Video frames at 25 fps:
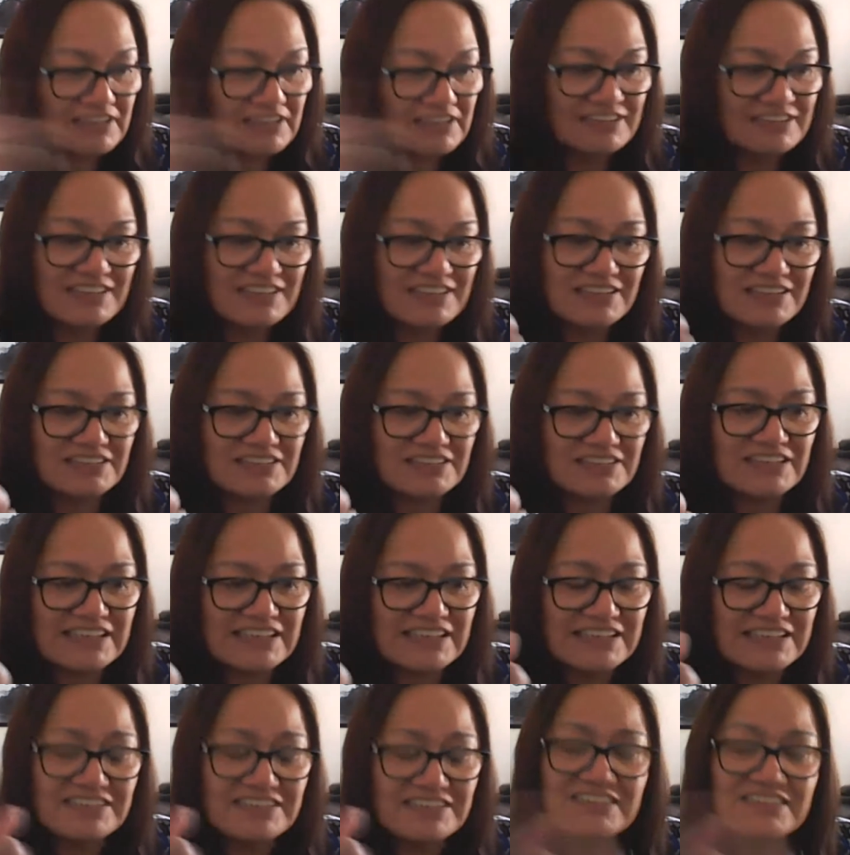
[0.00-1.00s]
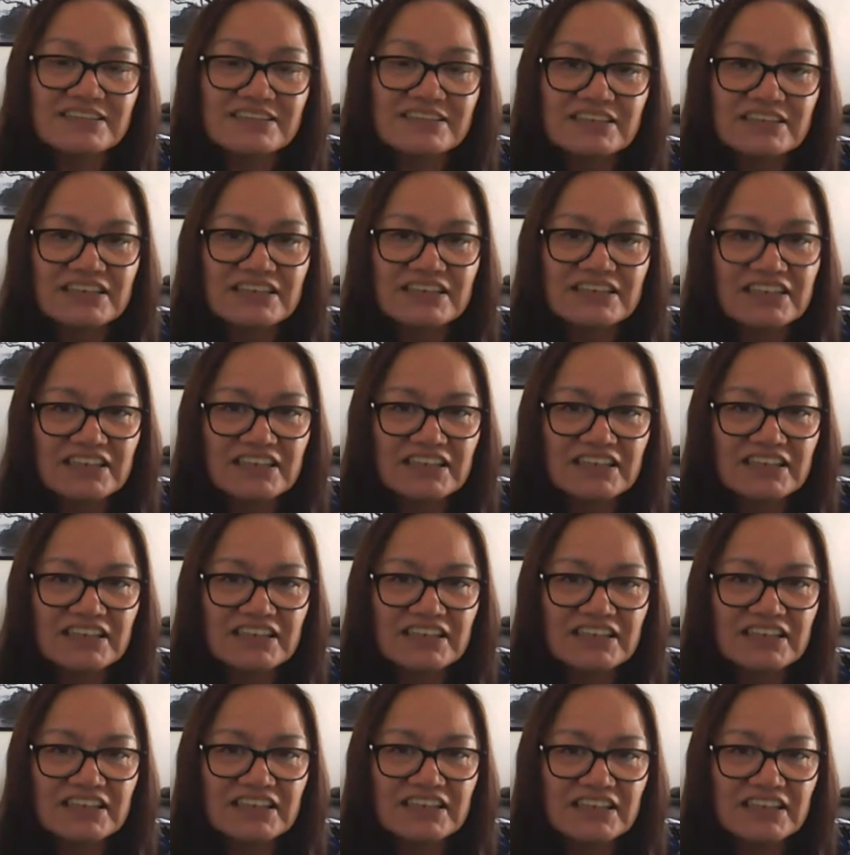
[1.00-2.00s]
The 60s,
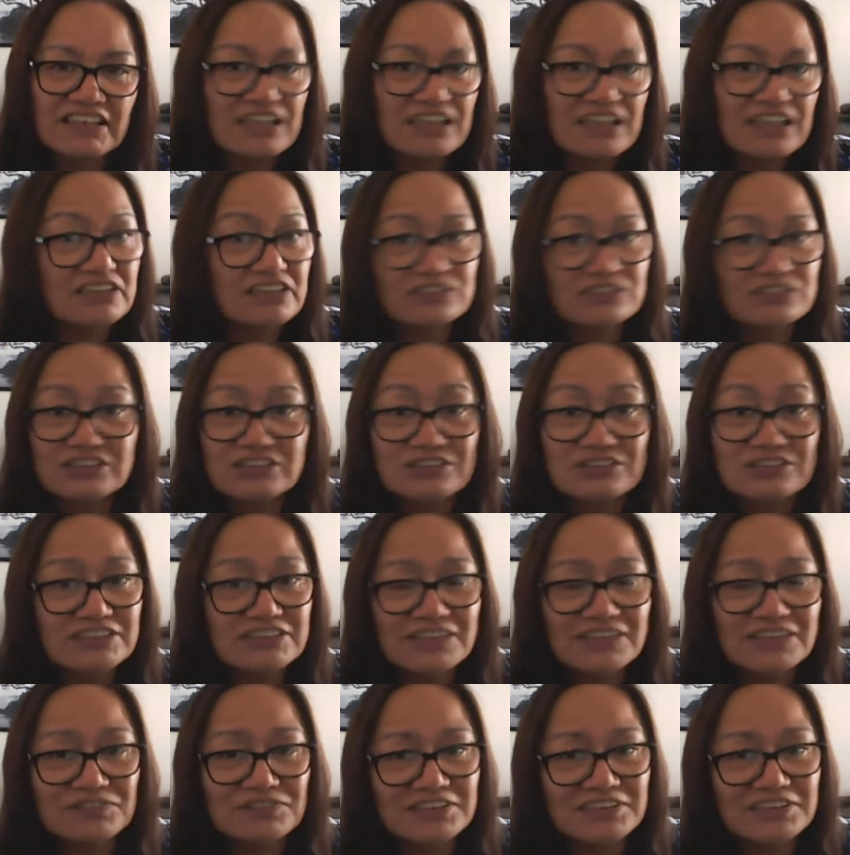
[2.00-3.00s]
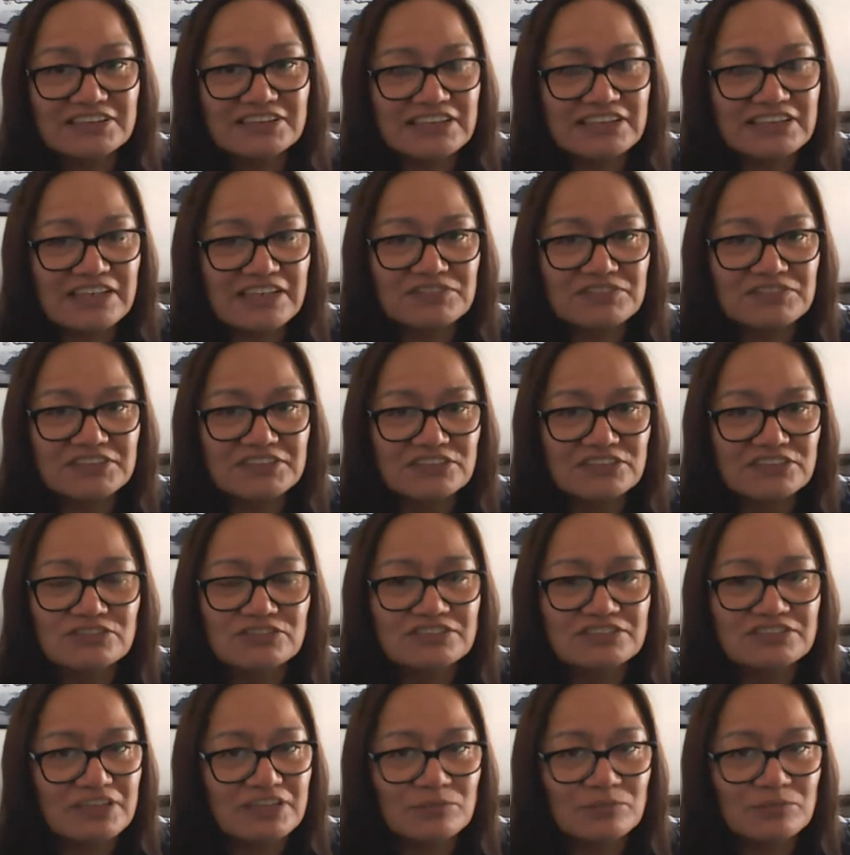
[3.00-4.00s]
oh, you definitely have to do
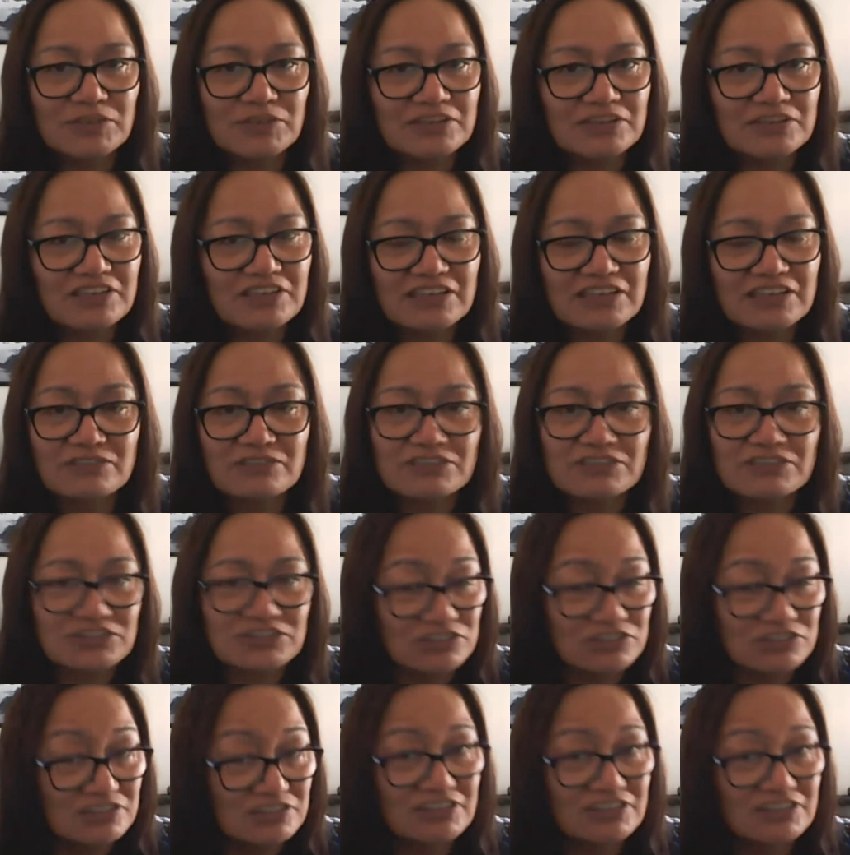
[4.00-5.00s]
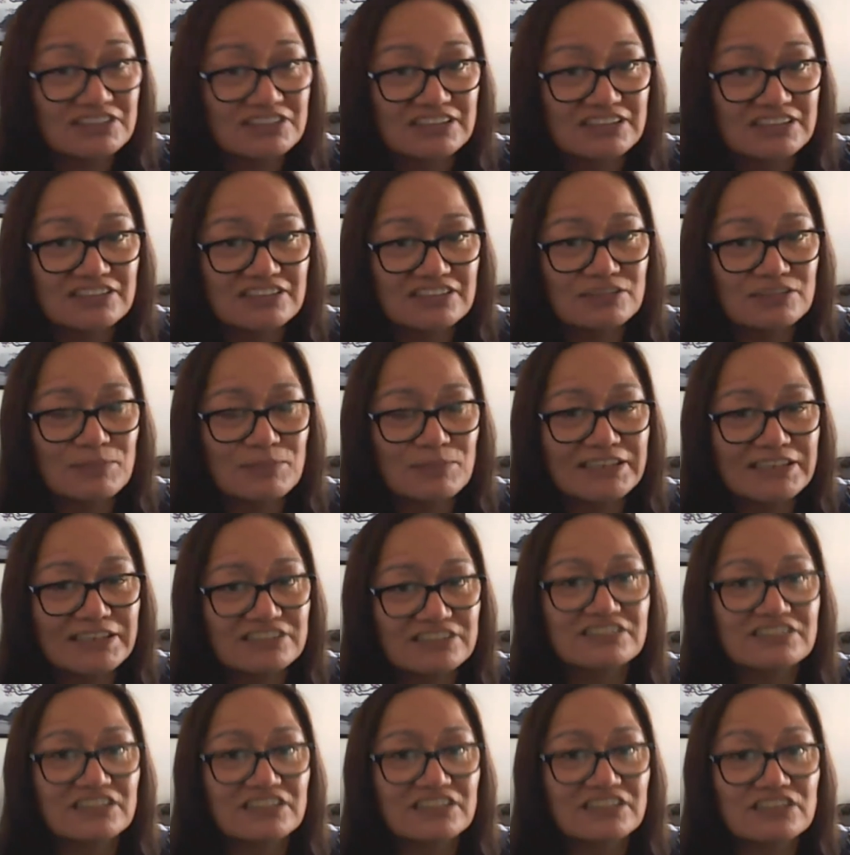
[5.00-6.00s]
something. Otherwise, you've got 6 months
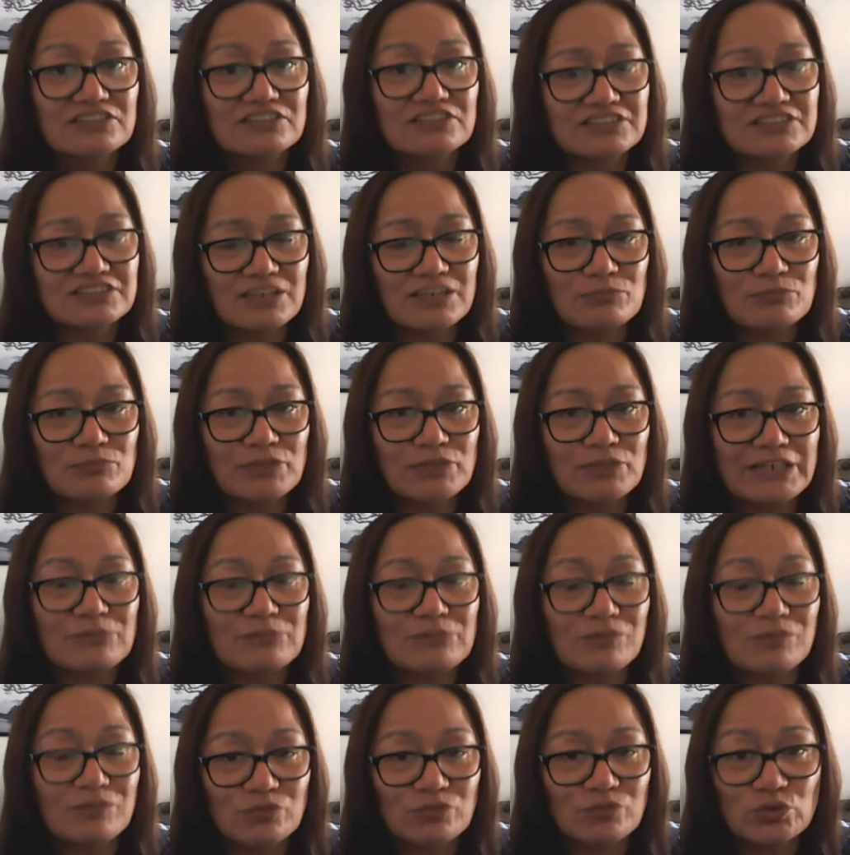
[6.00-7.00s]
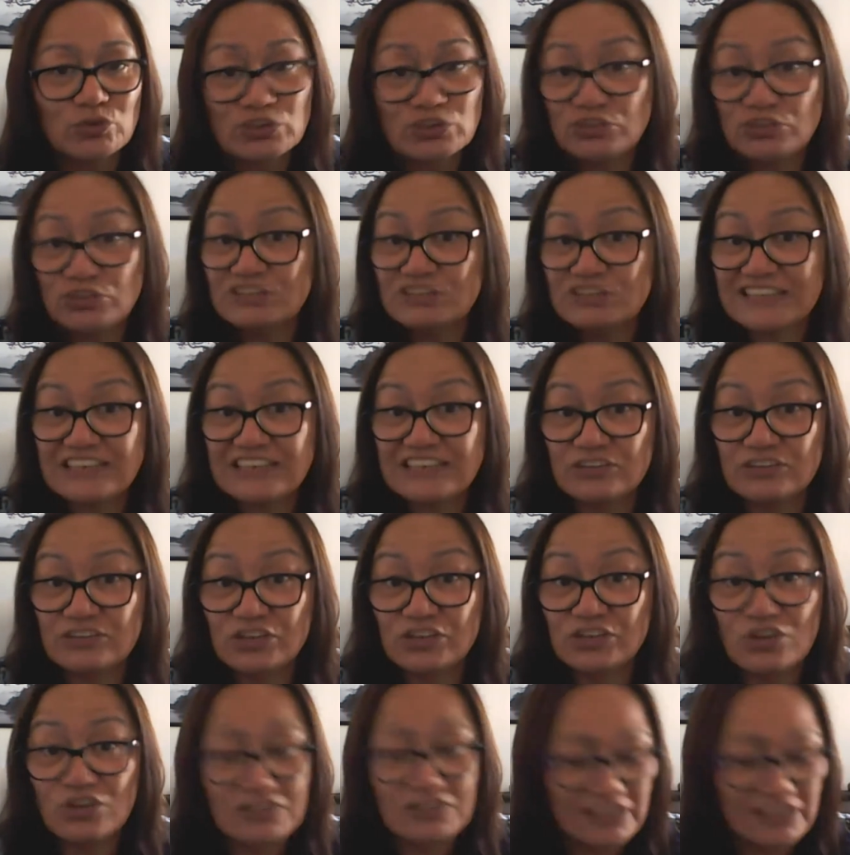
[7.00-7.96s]
to lose some weight before you see your doctor.